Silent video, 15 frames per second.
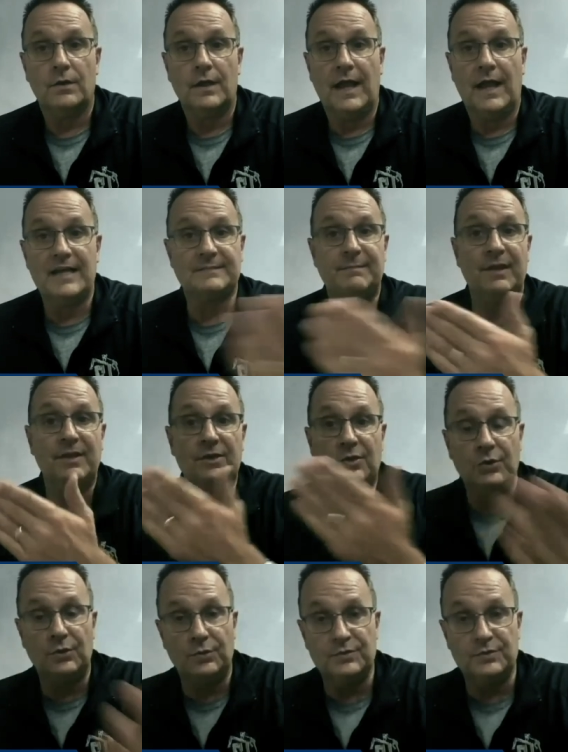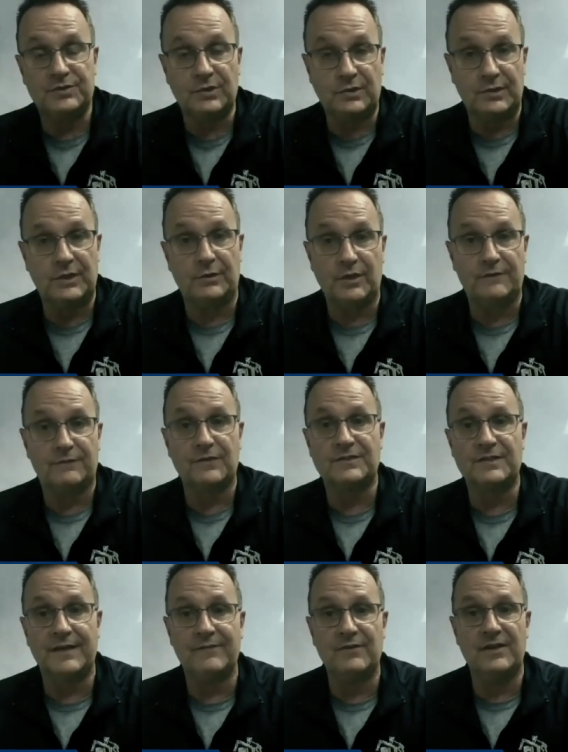has been used literally for
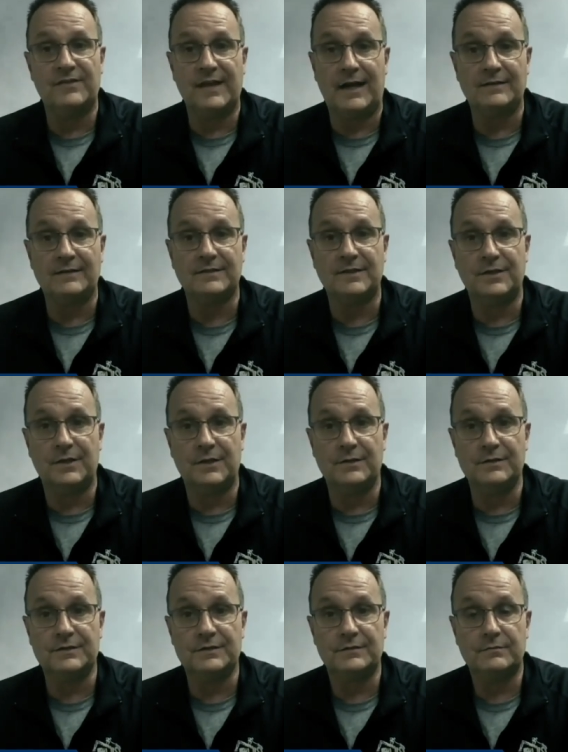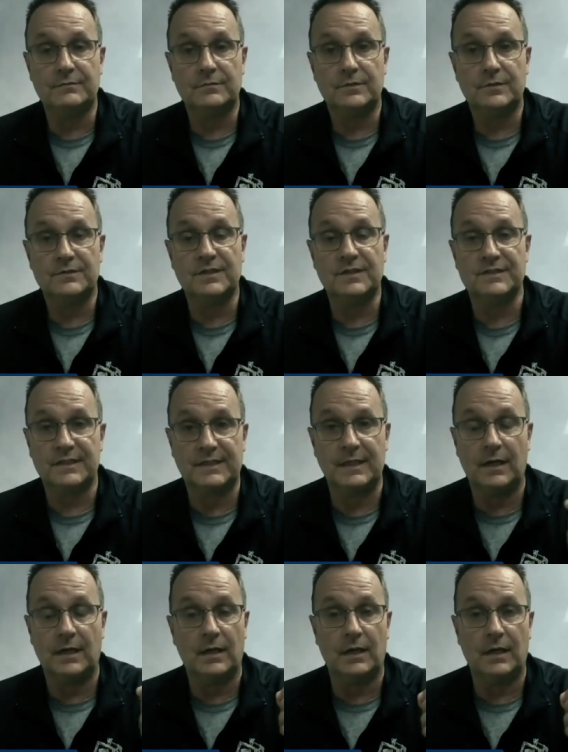70,000 years since a,
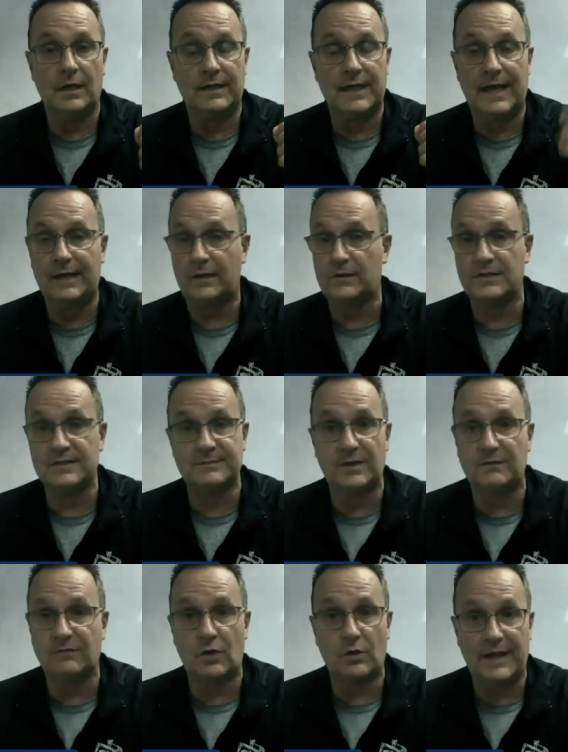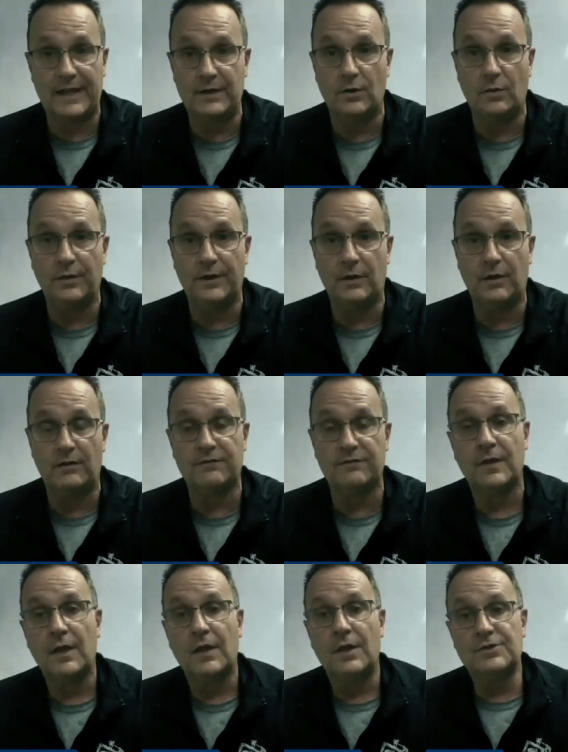uh, a, cataclysmic volcano went off
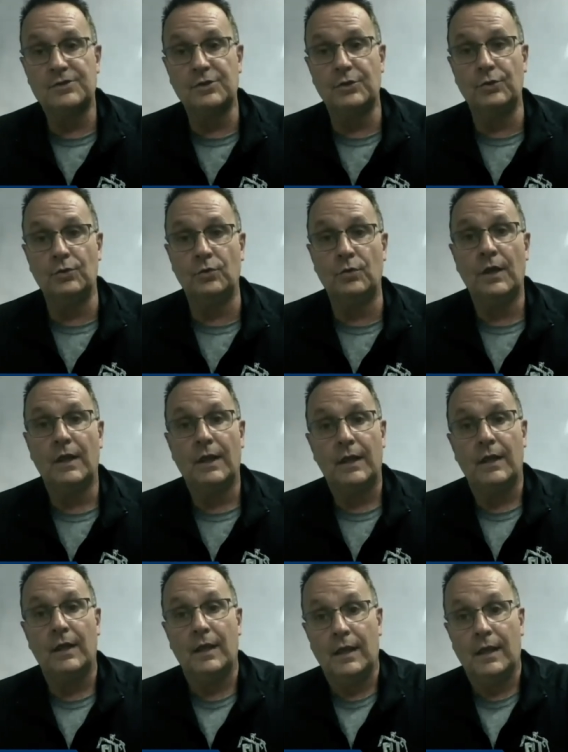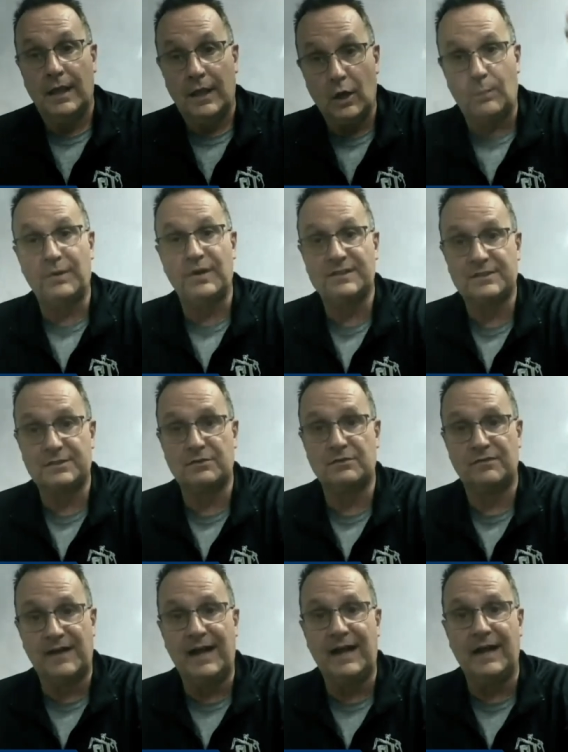to help us
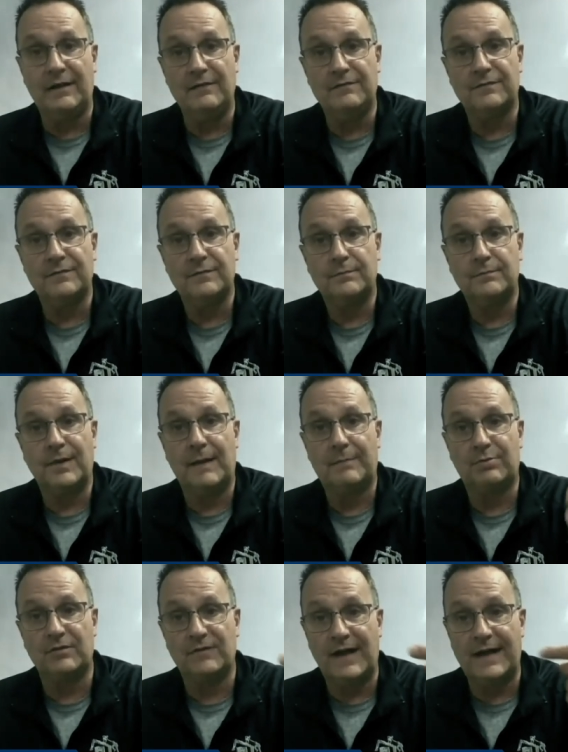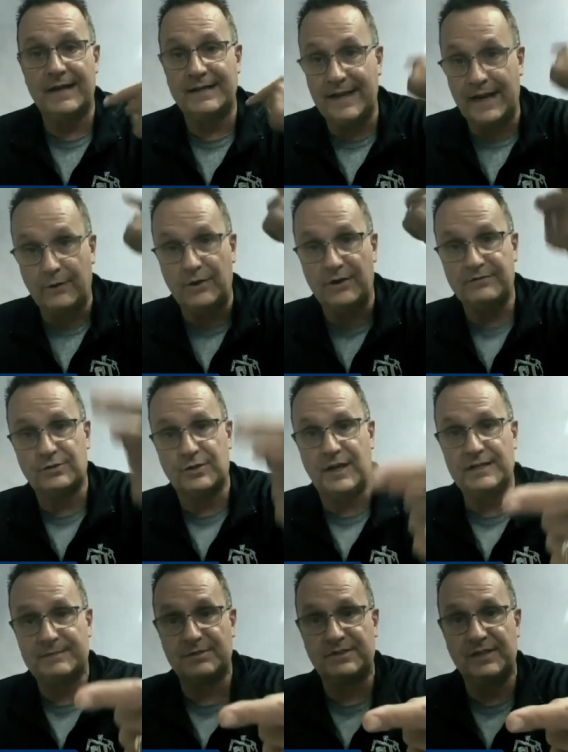survive by providing narrative
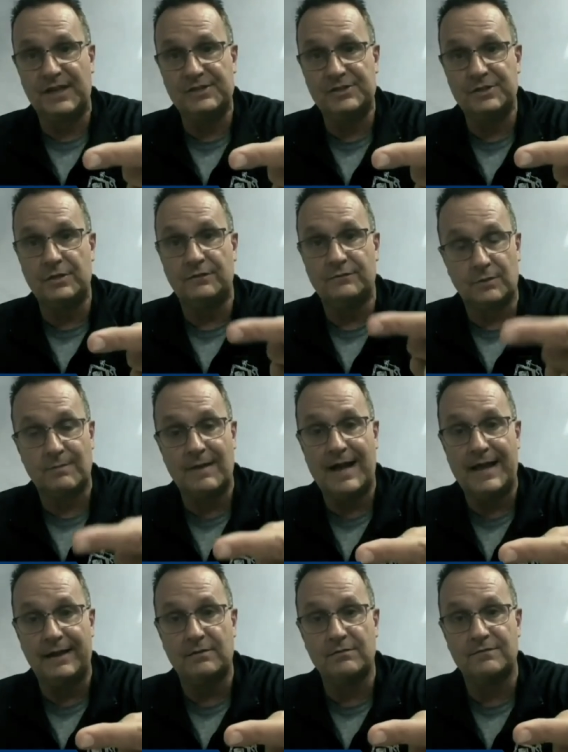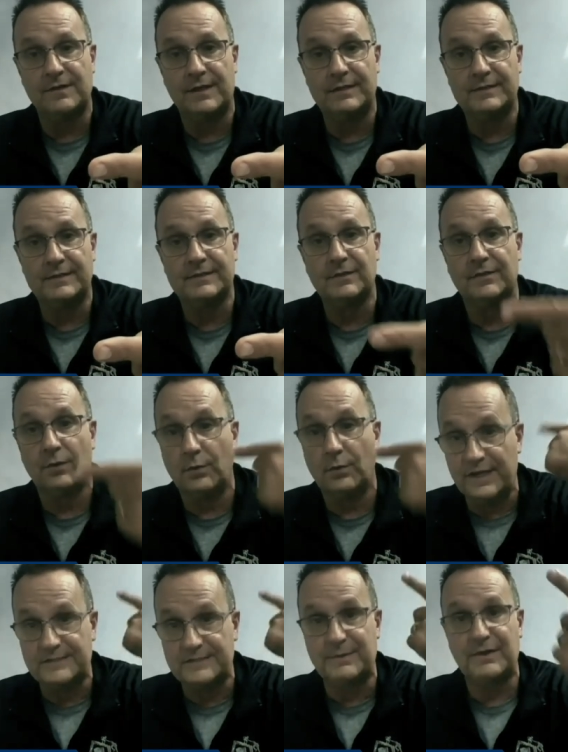transportation of traumatic events so that we
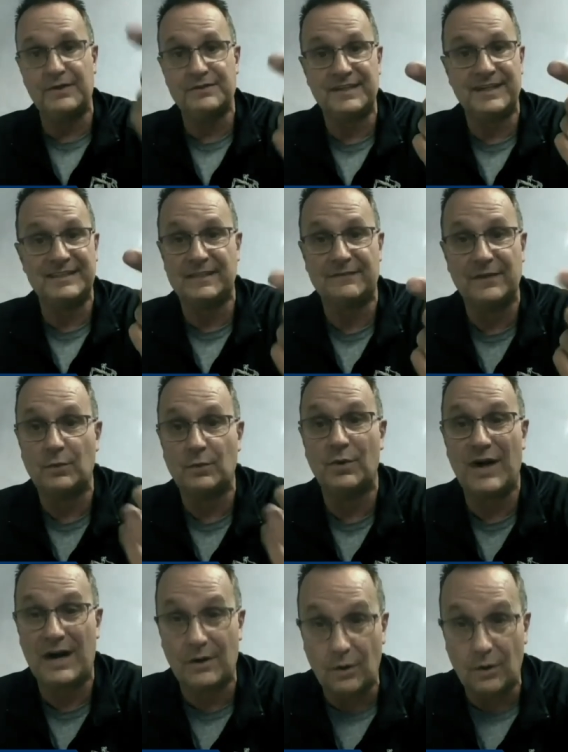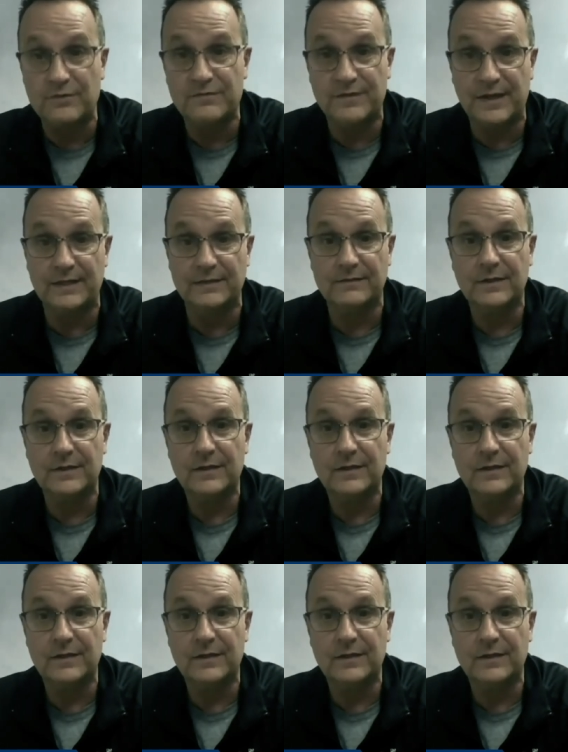experienced it as if it were our own event.